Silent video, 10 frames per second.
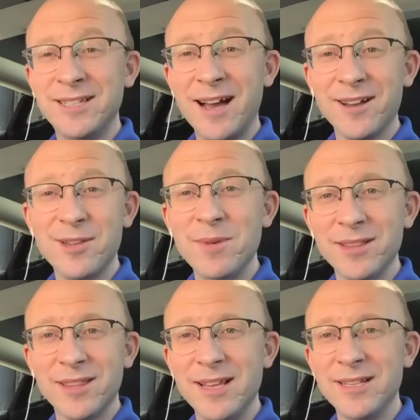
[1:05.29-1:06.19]
document
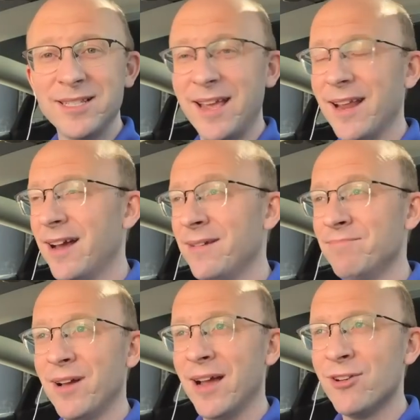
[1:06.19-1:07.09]
things and I,
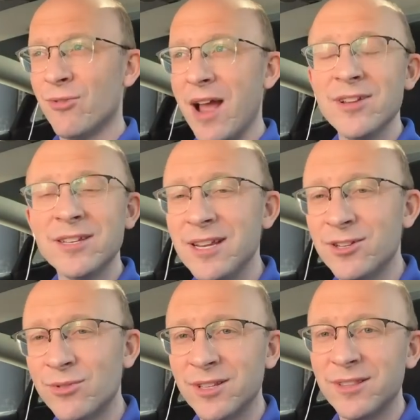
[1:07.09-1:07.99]
I gravitate
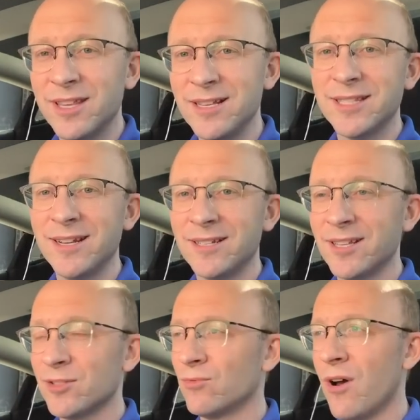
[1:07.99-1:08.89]
toward the things that it
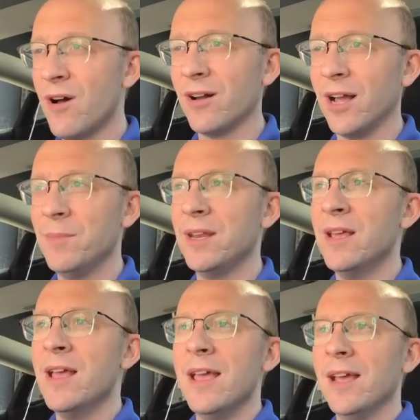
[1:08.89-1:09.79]
does wrong. I mean,
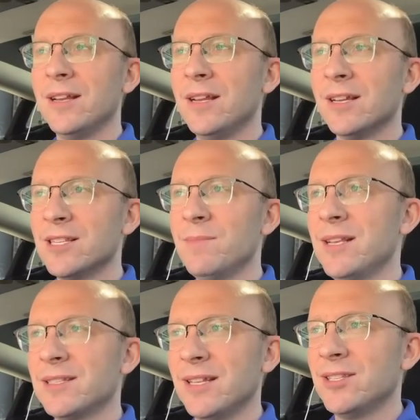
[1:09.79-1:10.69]
it, it doesn't make
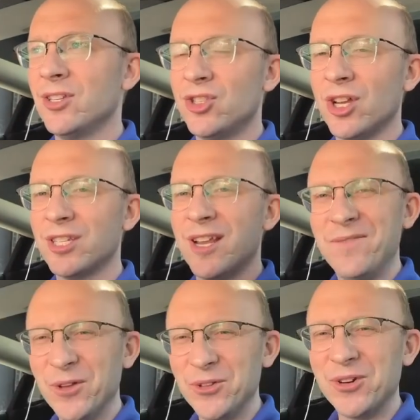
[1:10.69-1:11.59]
sense to just
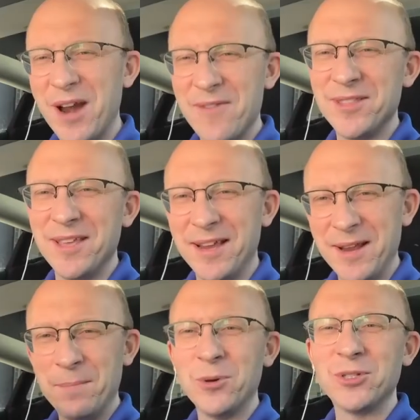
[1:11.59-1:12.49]
filter everything
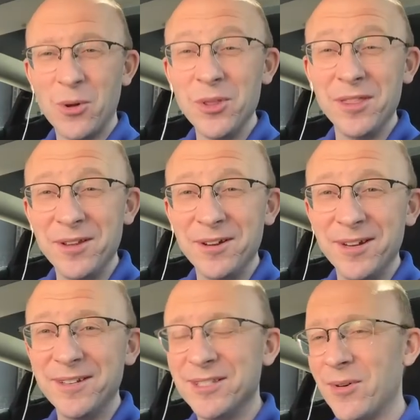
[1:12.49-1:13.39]
and post only the
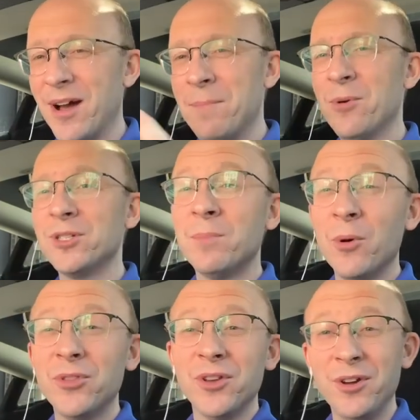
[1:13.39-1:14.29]
good. So I post
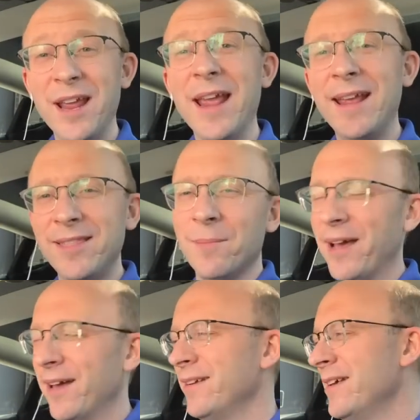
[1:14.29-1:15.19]
both the good and the
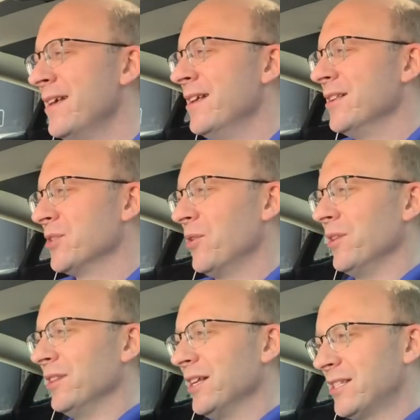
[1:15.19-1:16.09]
bad. So
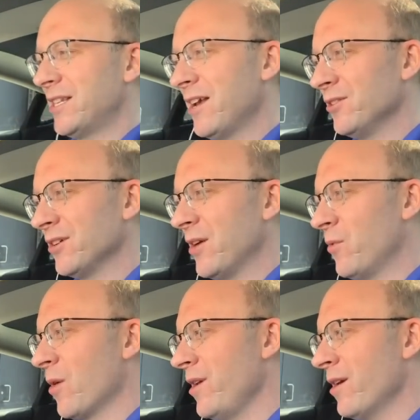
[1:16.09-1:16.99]
let's take a look at
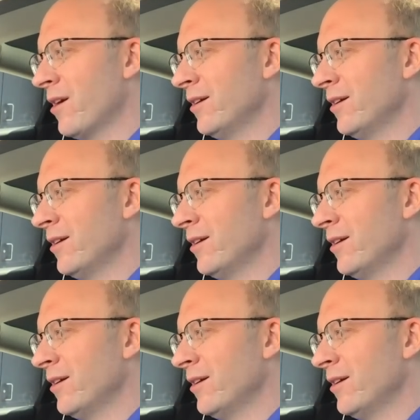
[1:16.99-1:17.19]
where we are.